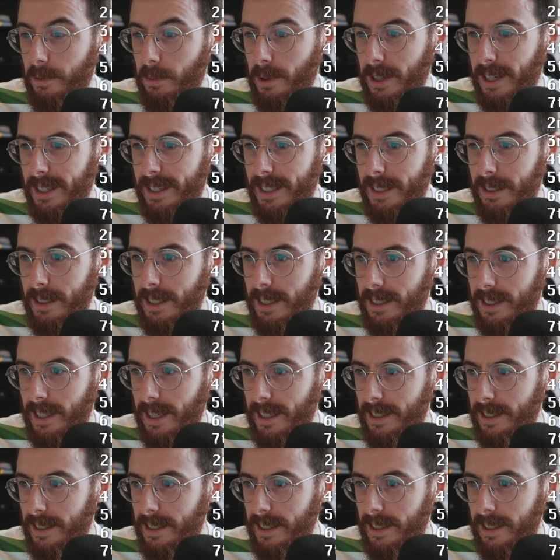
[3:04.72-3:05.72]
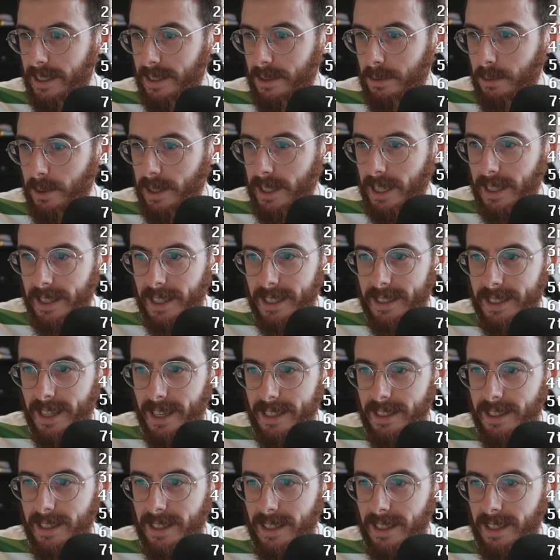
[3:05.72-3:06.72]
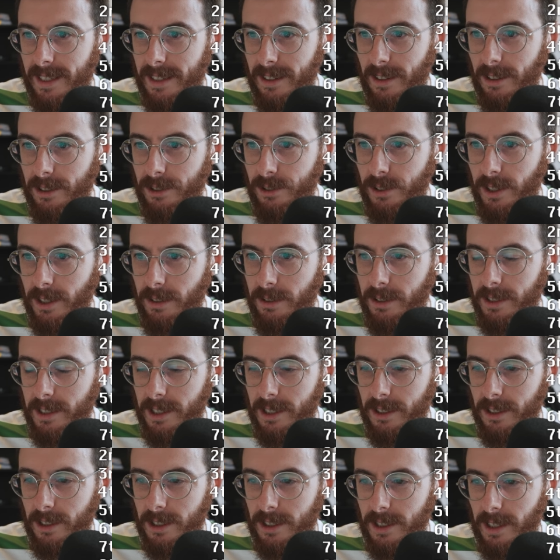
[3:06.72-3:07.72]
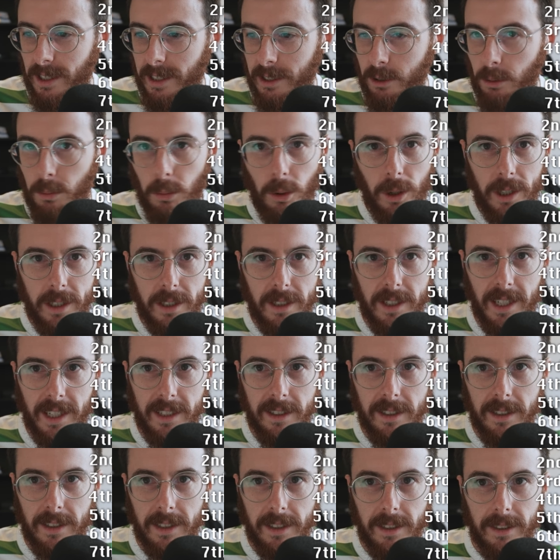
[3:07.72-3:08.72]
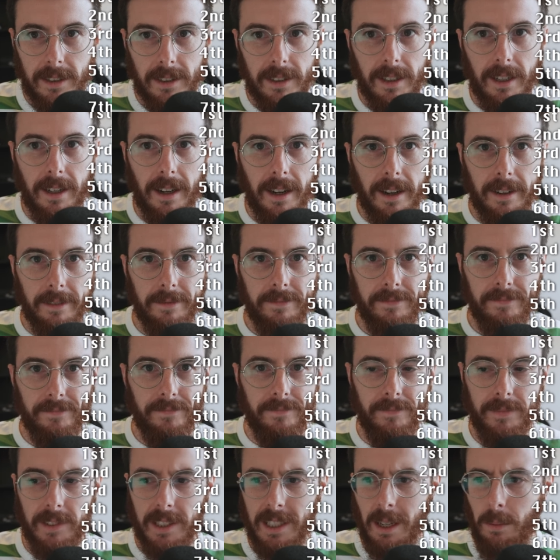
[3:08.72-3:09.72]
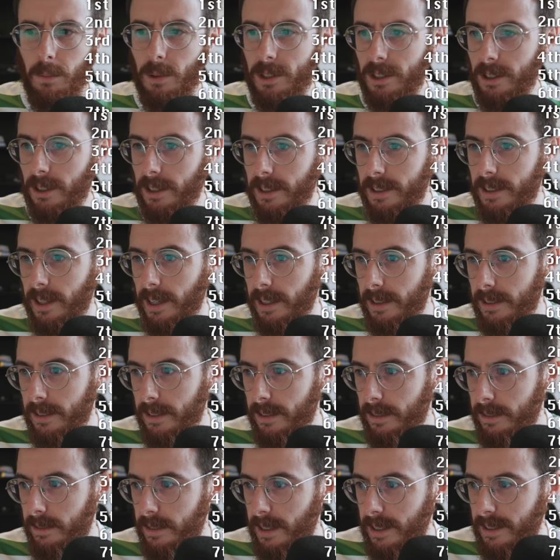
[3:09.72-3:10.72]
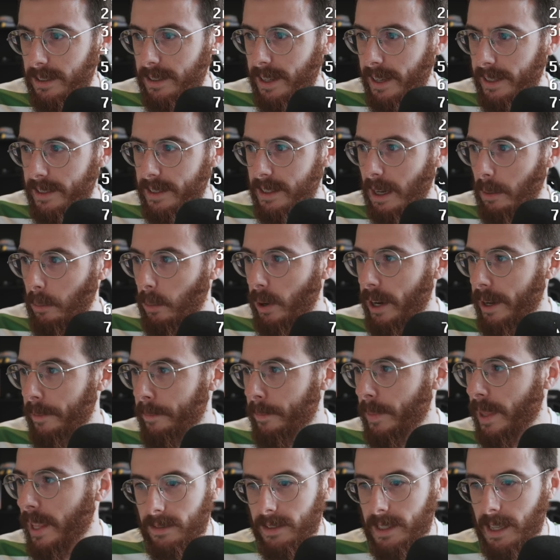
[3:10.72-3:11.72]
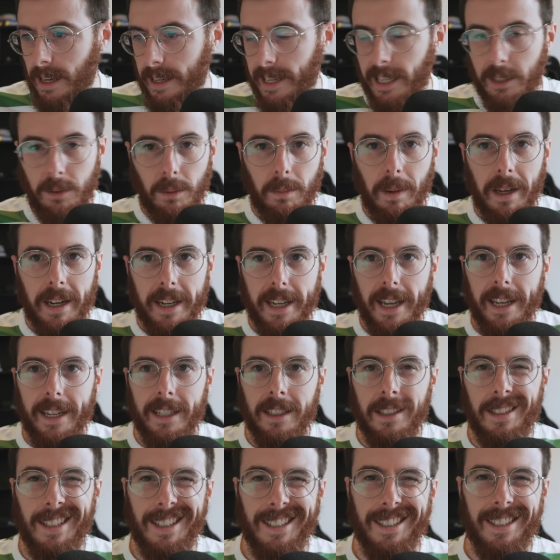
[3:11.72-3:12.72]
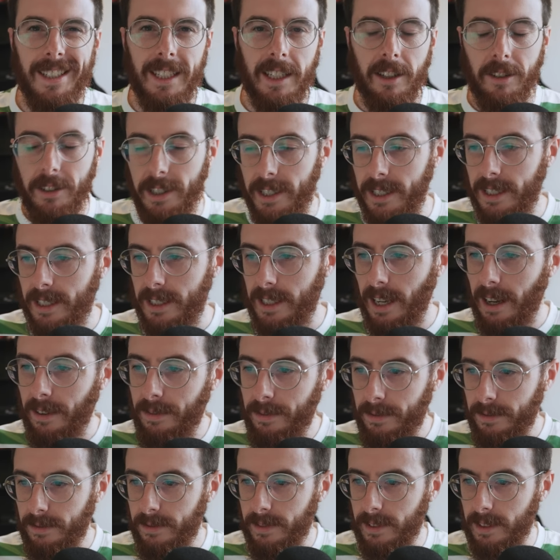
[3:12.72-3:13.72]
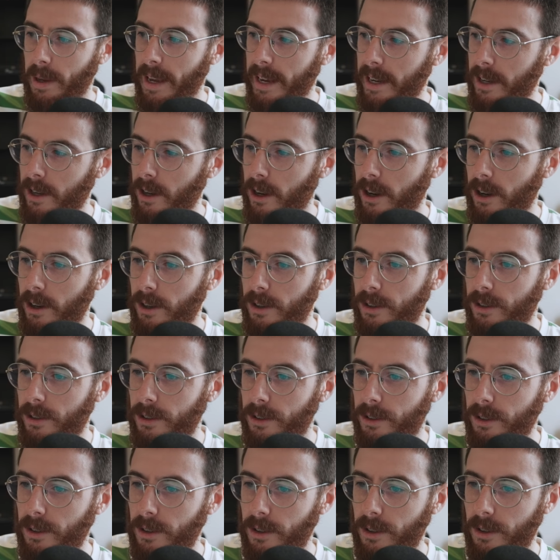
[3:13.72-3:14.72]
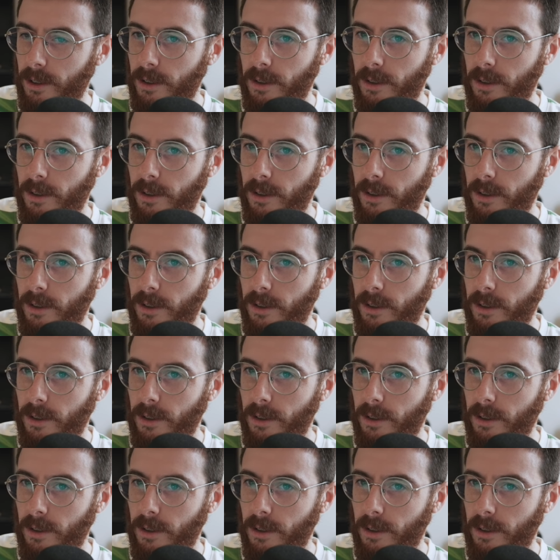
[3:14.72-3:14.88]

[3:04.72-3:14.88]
everyone. I think they're testing this week. Are they testing it? Oh, sure. Is it just the little boys testing? I don't know. Someone's got a test. There's a test somewhere. Now, I guess we better get into the serious stuff. Pecco